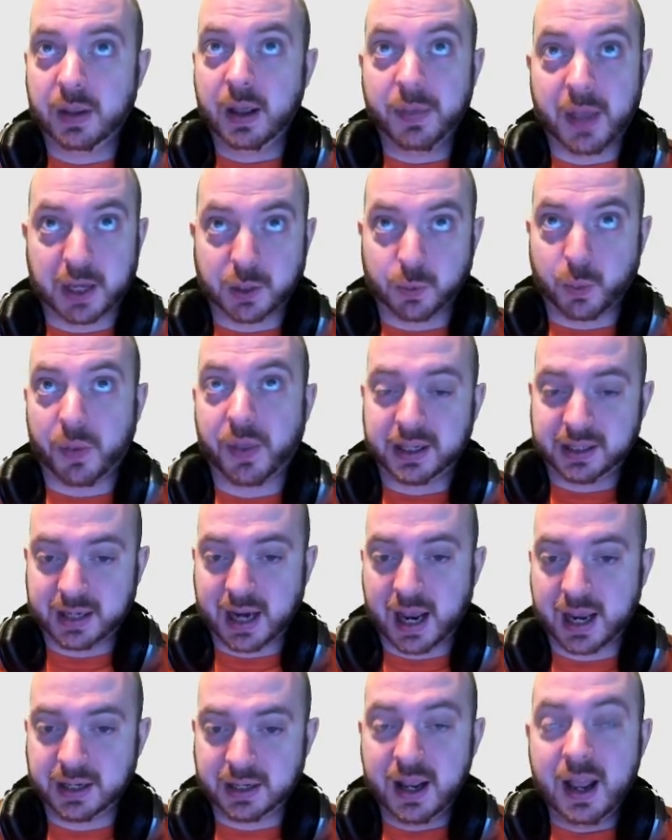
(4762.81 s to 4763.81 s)
That's what they
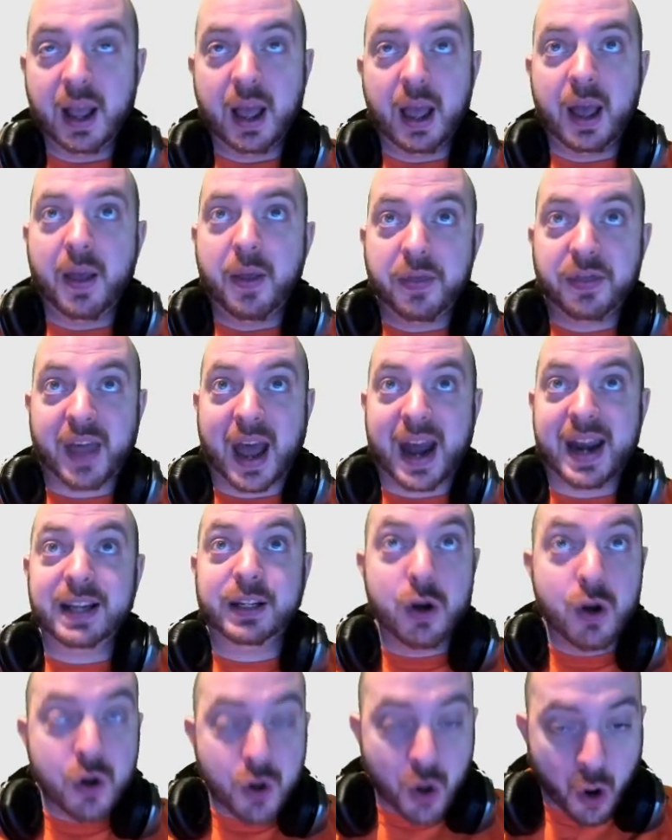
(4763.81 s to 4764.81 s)
said. That is
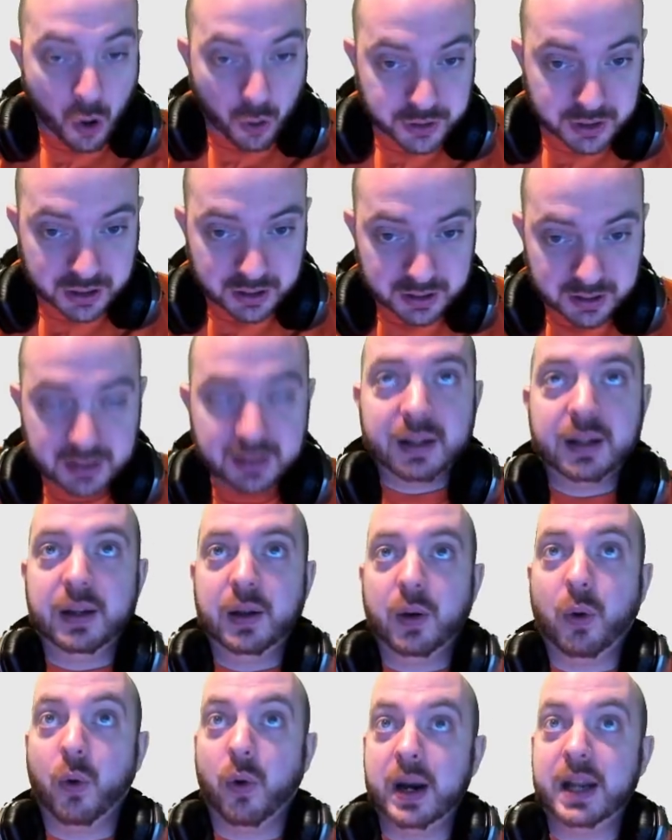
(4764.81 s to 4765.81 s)
not,
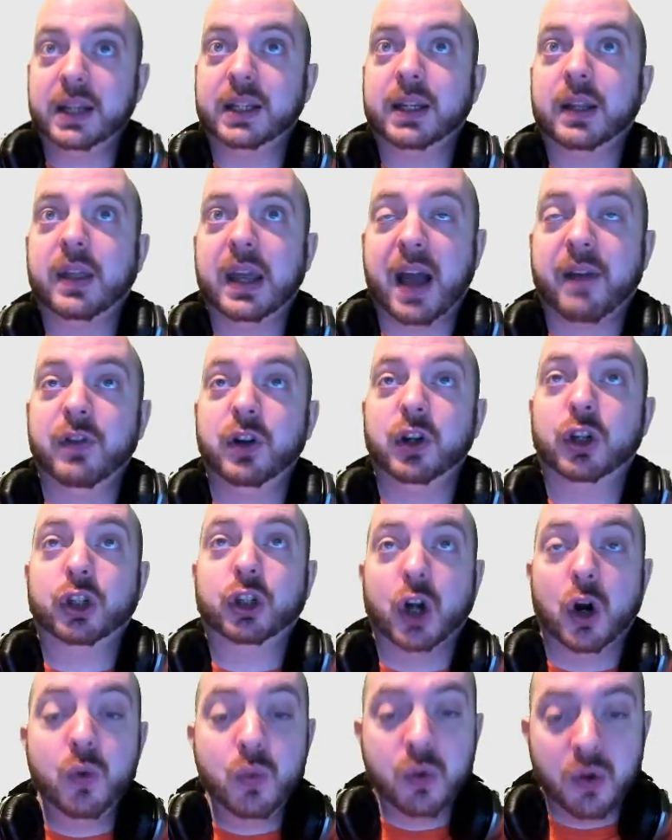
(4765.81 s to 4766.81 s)
or at least they haven't
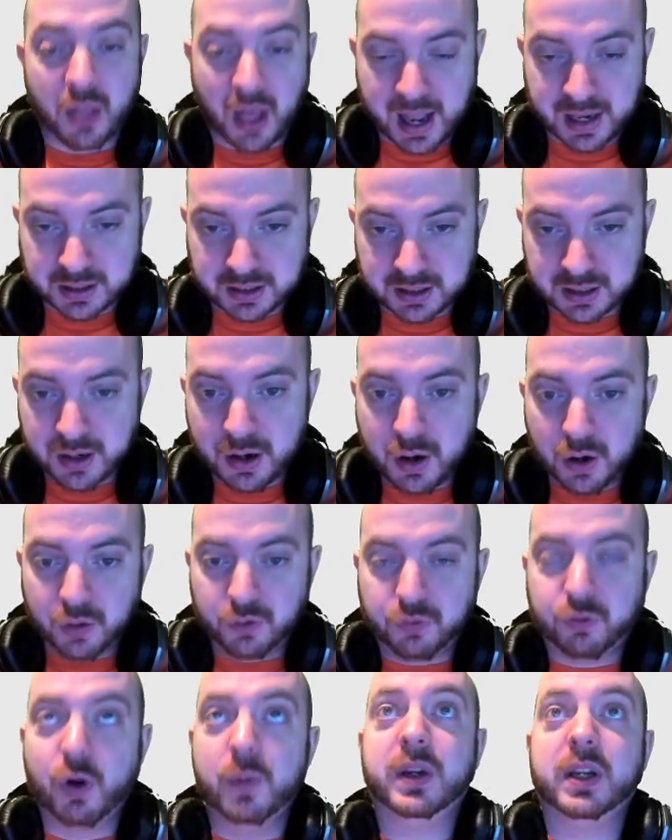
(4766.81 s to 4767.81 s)
shown that
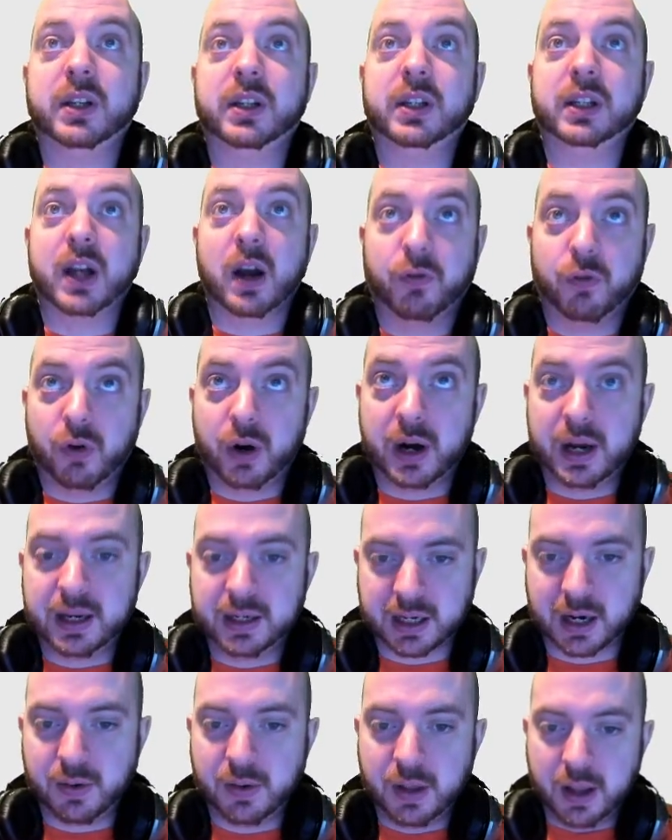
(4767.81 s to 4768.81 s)
from Discovery.
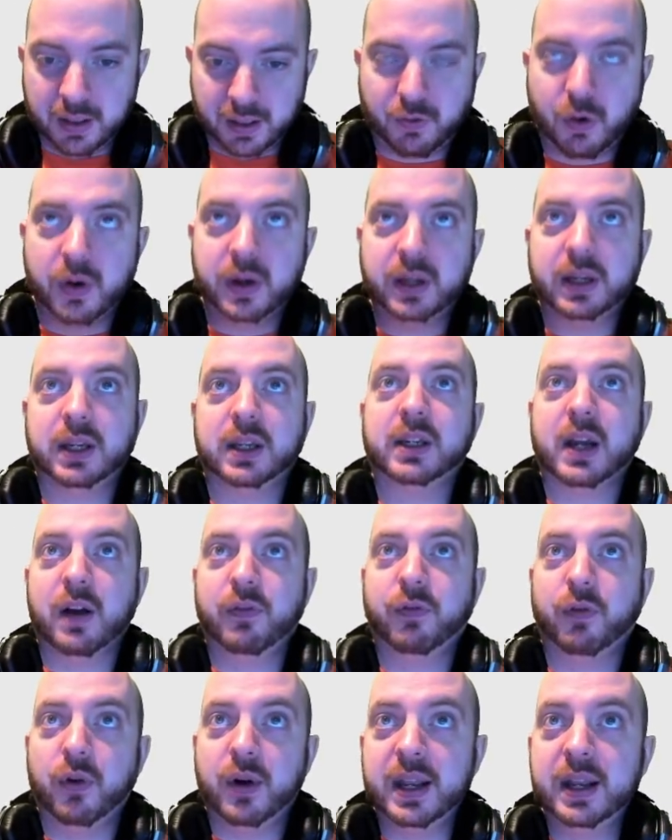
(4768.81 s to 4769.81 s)
So they've gone into
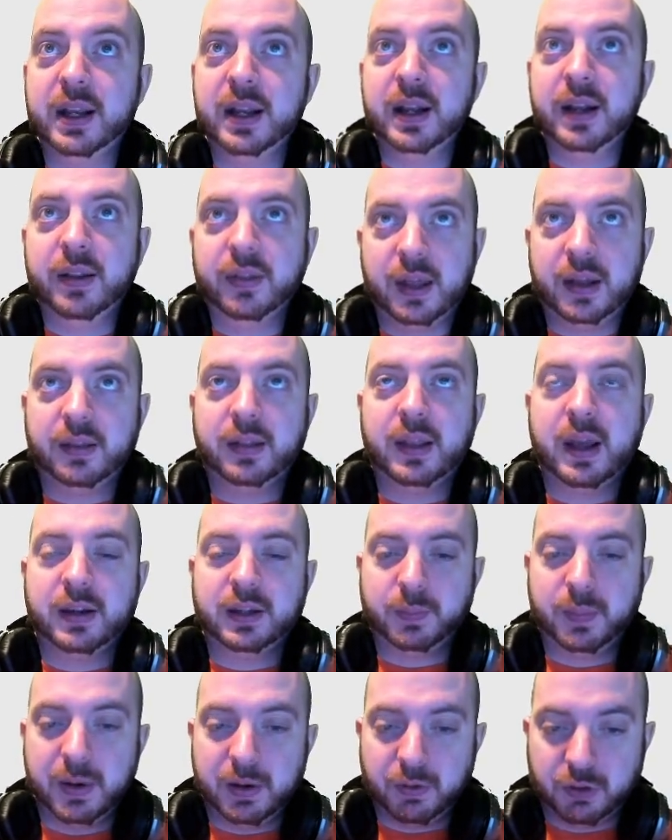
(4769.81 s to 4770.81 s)
Discovery. There's
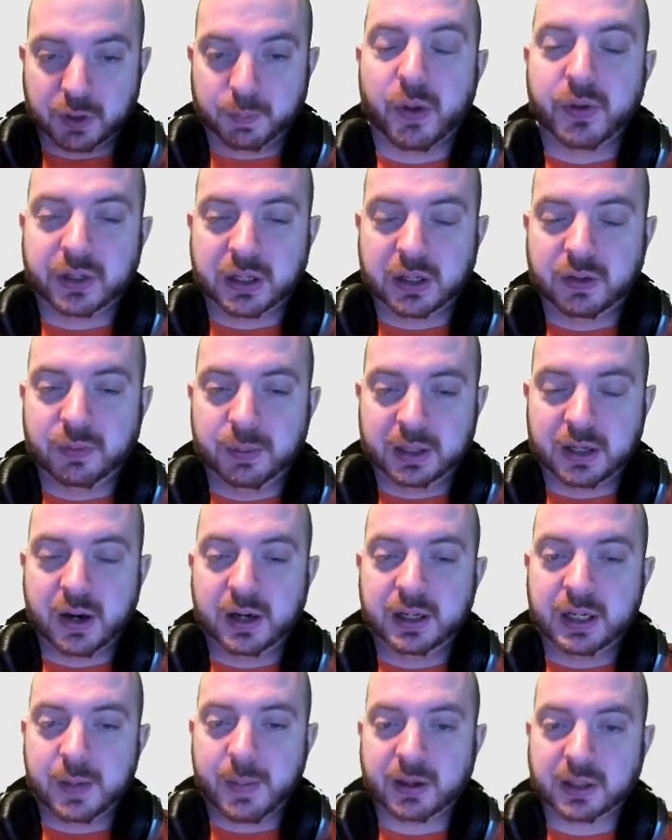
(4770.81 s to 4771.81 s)
been responses from
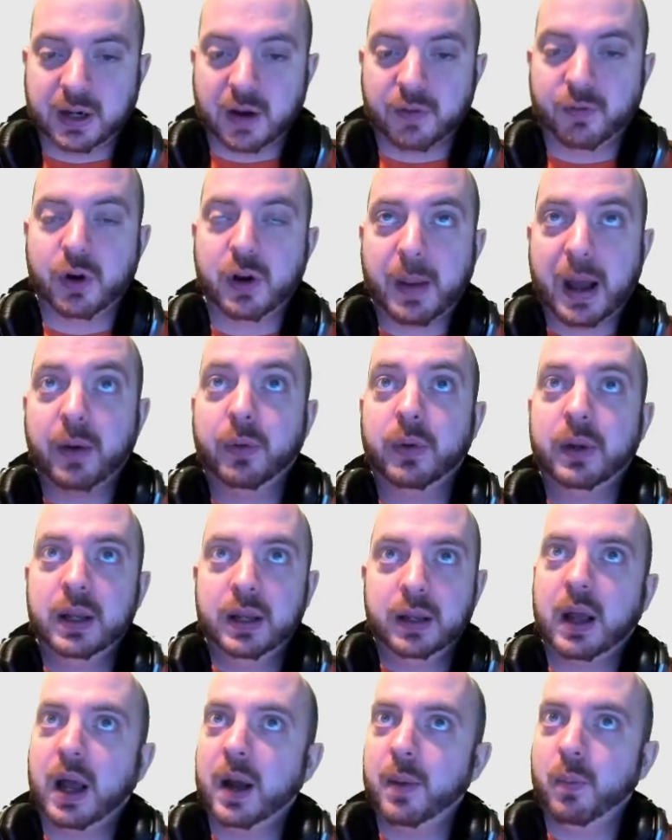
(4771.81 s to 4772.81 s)
CIG about Discovery about
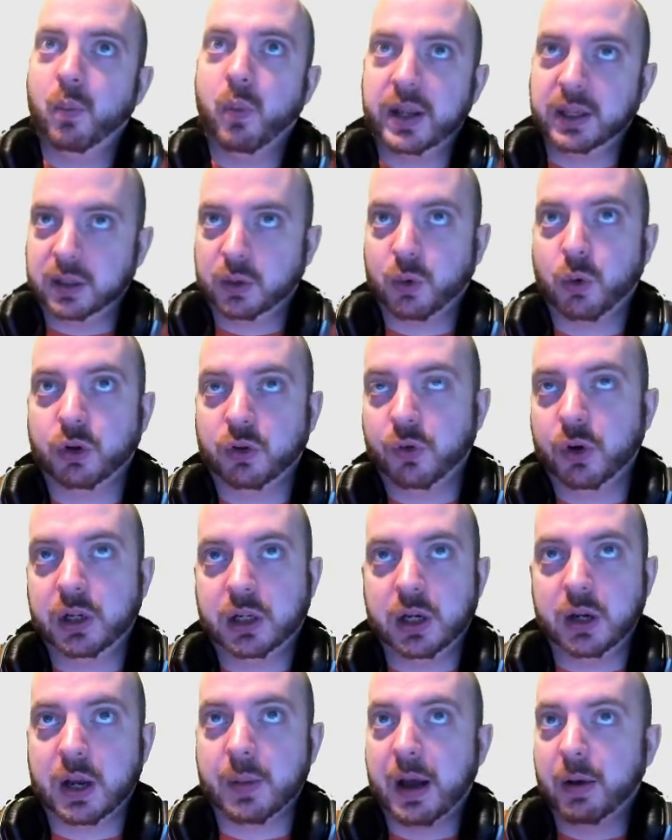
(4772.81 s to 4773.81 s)
when Squadron
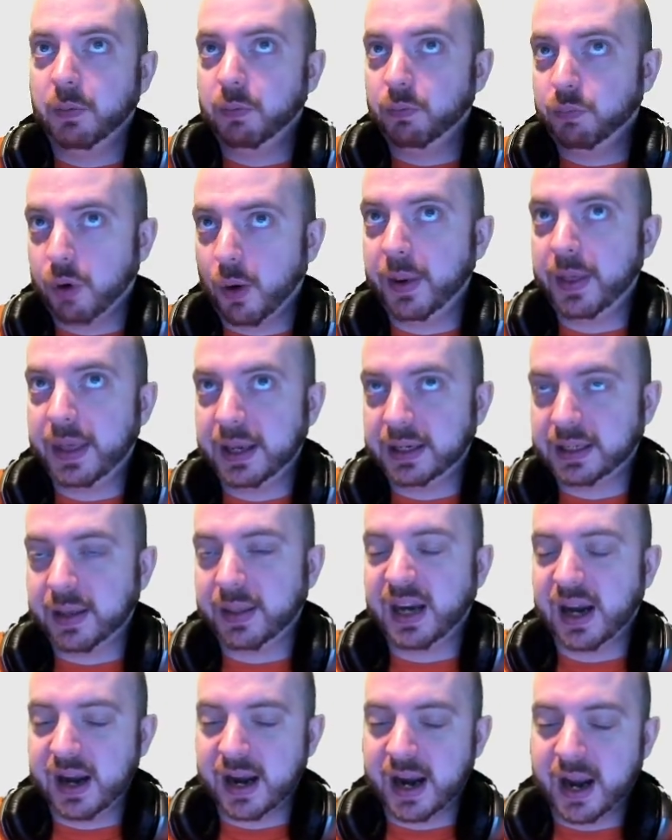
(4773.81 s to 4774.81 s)
42 come out. Probably they said they
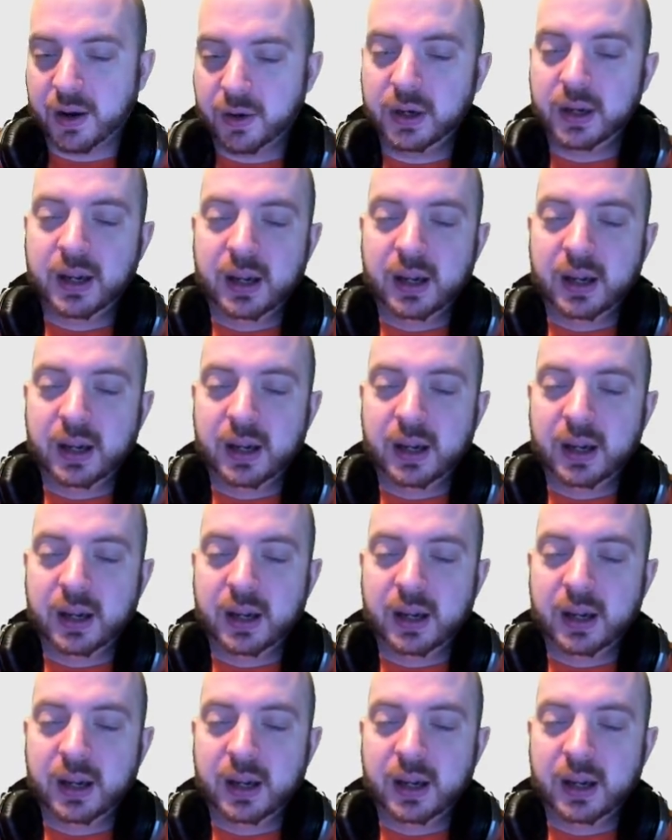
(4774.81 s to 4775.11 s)
didn't know.